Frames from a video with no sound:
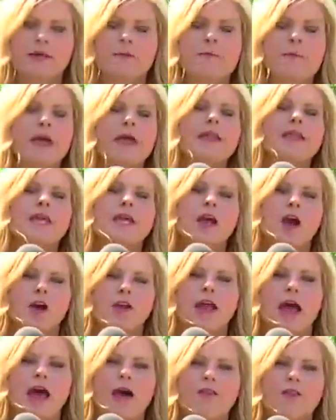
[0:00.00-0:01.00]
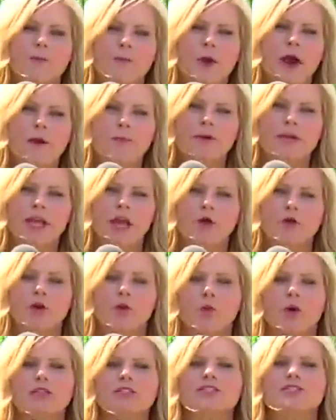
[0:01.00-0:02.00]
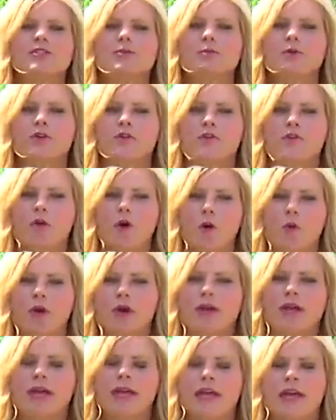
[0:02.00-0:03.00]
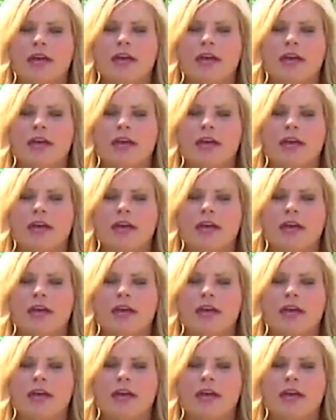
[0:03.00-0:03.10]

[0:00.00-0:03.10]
Depending on how the property owner wants to move forward,